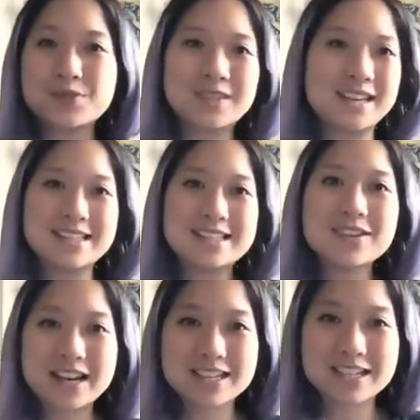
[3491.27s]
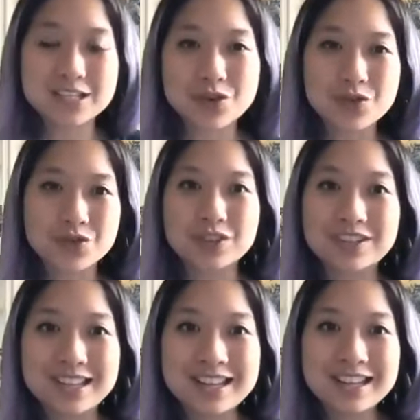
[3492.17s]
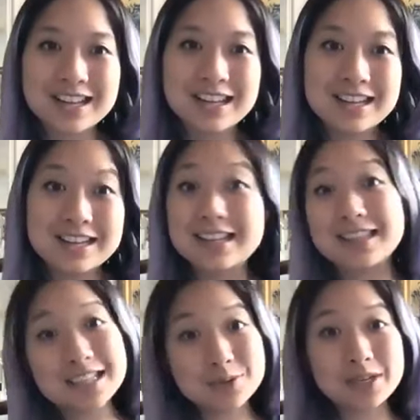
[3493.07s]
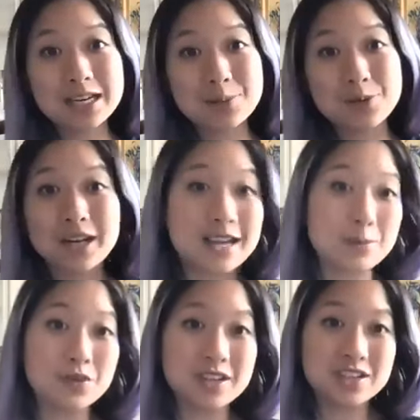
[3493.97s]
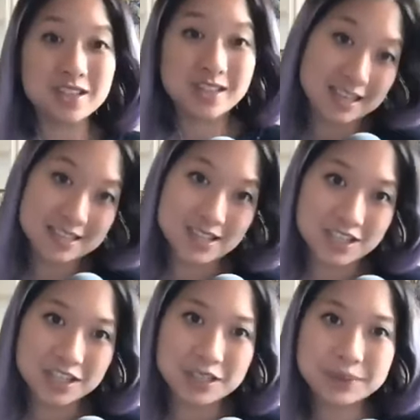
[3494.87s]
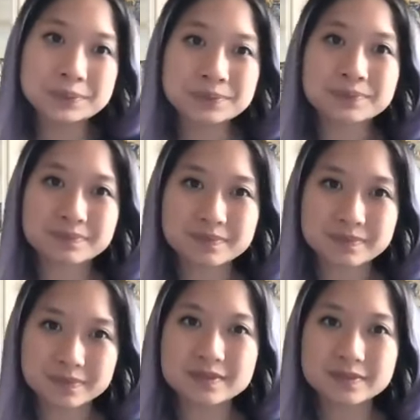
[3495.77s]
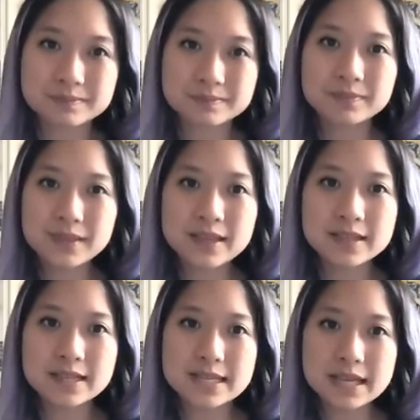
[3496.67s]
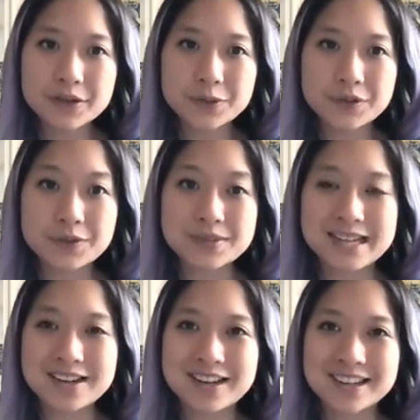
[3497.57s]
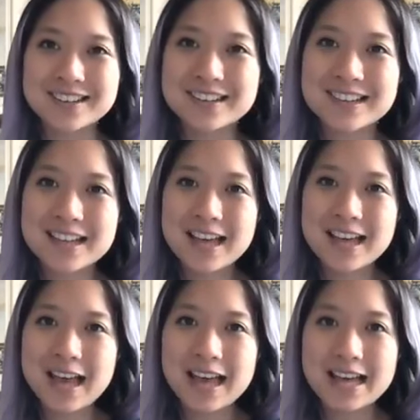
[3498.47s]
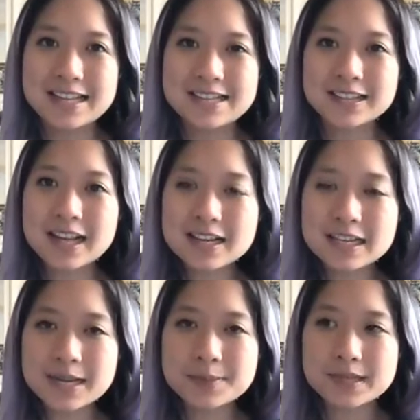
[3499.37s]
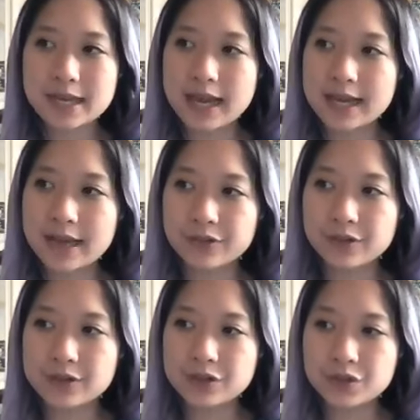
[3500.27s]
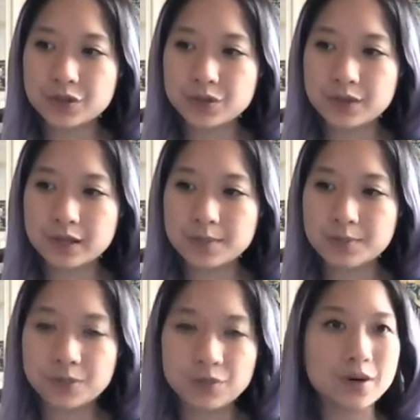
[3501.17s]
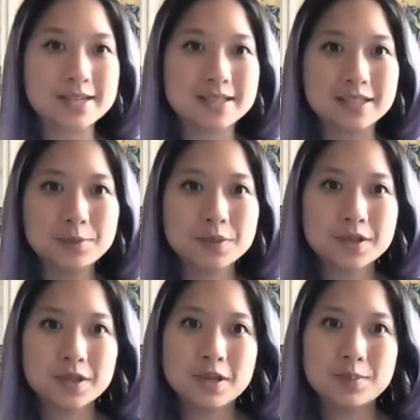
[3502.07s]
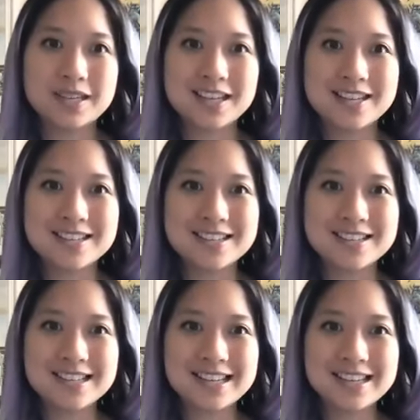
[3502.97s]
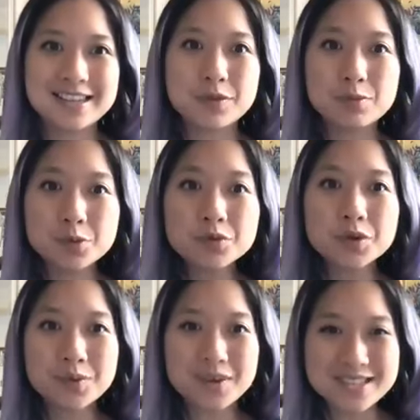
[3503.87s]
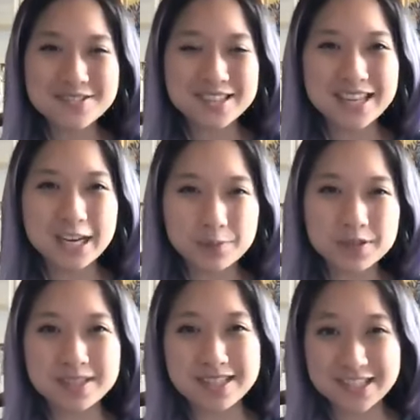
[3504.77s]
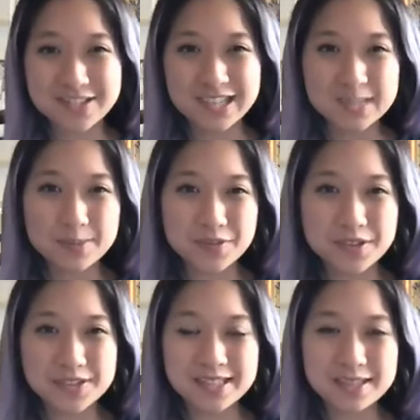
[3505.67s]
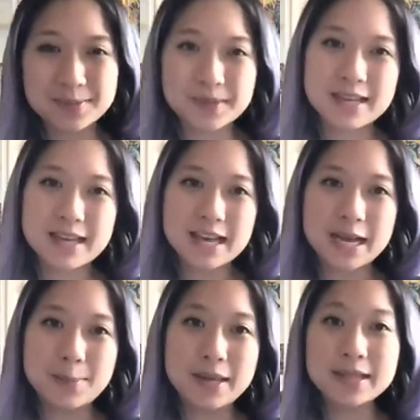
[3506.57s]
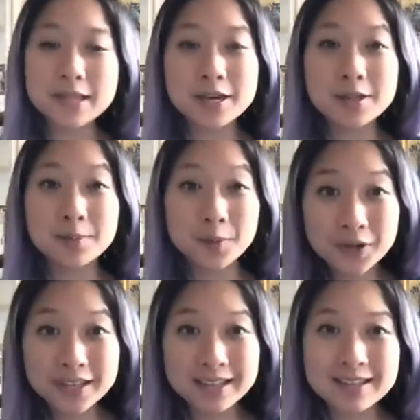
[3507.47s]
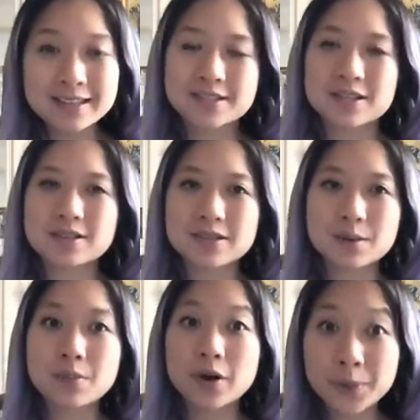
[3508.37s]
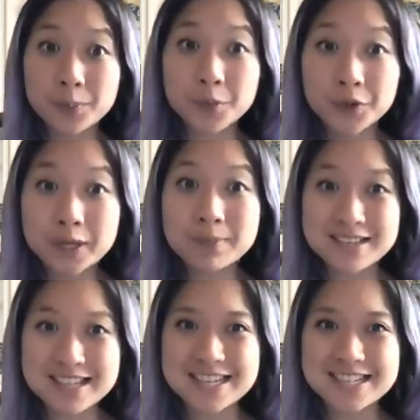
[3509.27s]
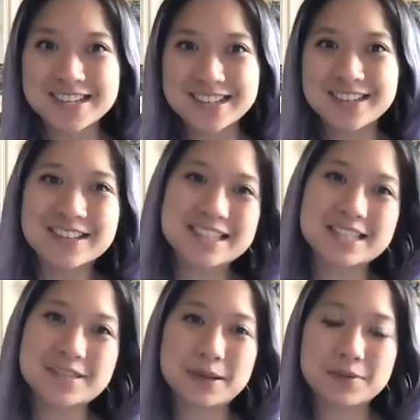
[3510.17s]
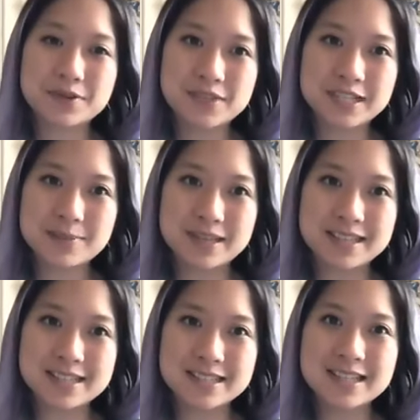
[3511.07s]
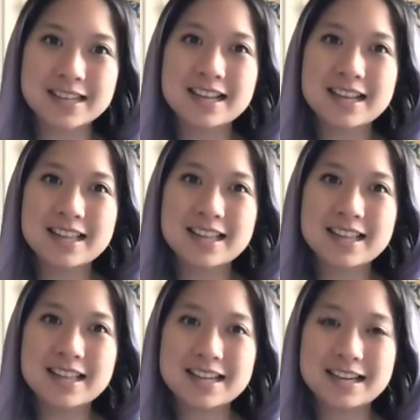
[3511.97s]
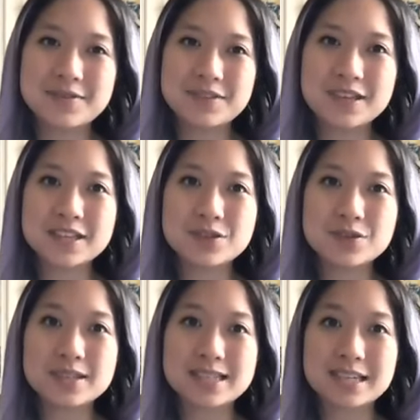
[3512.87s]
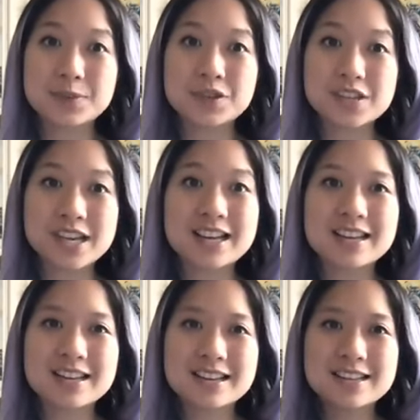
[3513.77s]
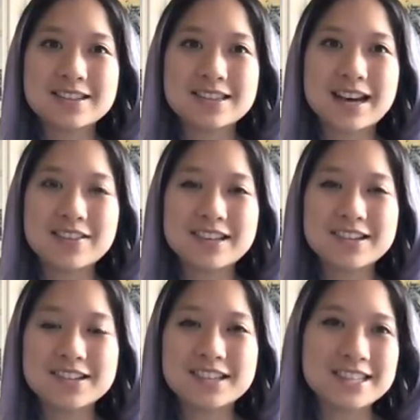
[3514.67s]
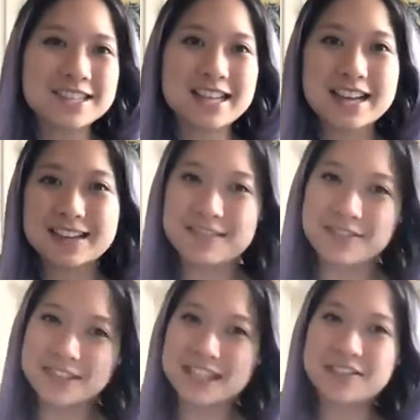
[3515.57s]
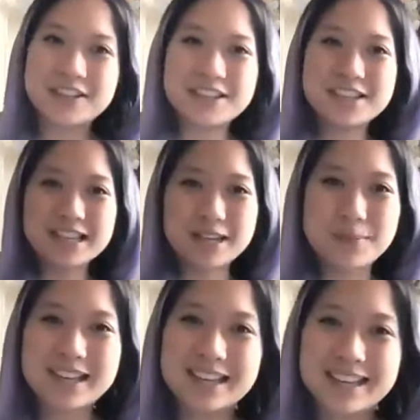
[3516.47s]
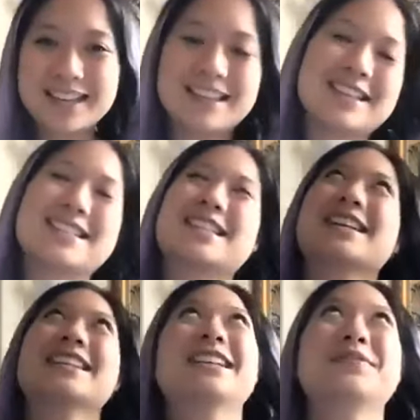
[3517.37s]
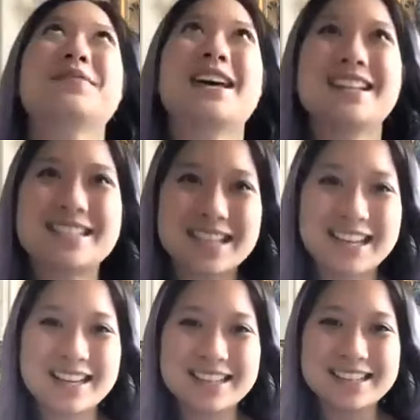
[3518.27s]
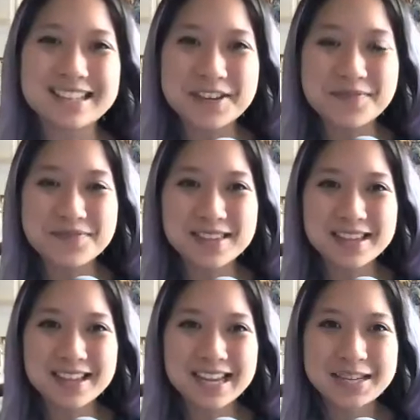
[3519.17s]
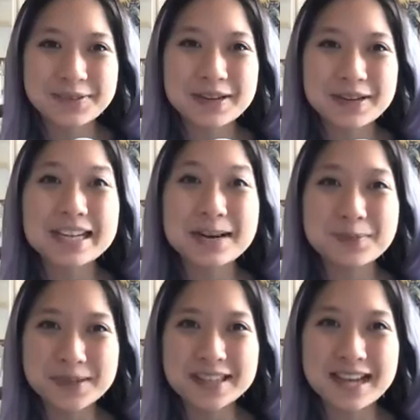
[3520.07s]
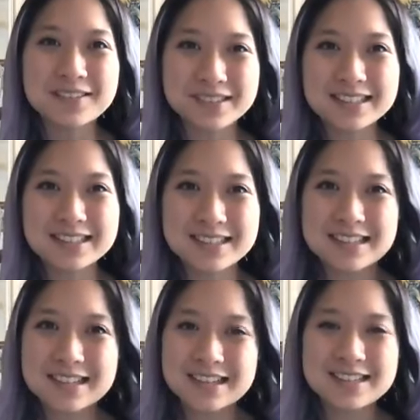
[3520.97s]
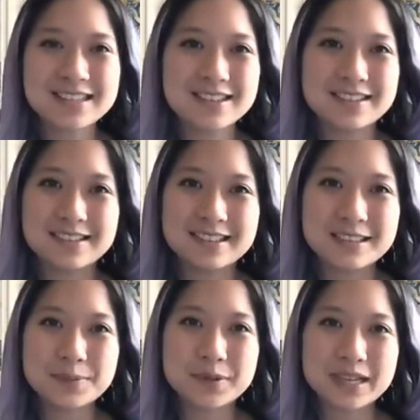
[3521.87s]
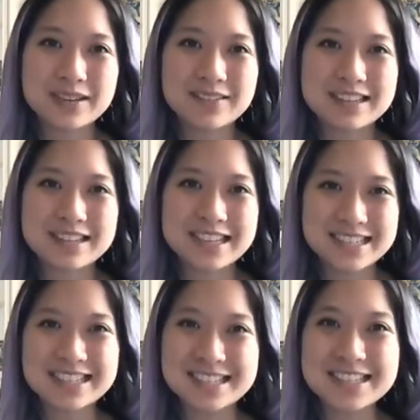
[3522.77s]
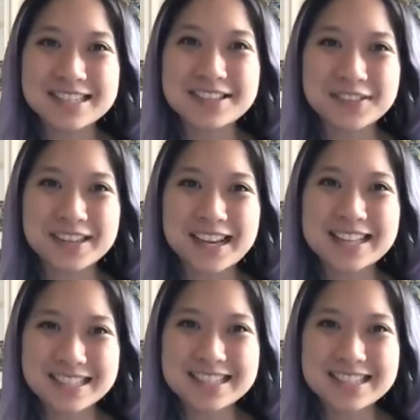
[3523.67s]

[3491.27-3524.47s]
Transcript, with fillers: realize oh I actually don't really need this one anymore and i can move on to the next audio so that's how you would use that audio. And a lot of times, like I actually do them before I sleep because the removal ones really help to de stress before you sleep. Um, and then in the morning, there's also mo- morning meditation audio that's about 15 minutes that um, you can do to set up your day. So that one usually just like first thing in the morning, you just like play it and then just like lay in bed and um, and wake up with that one. So the morning meditation is good for that.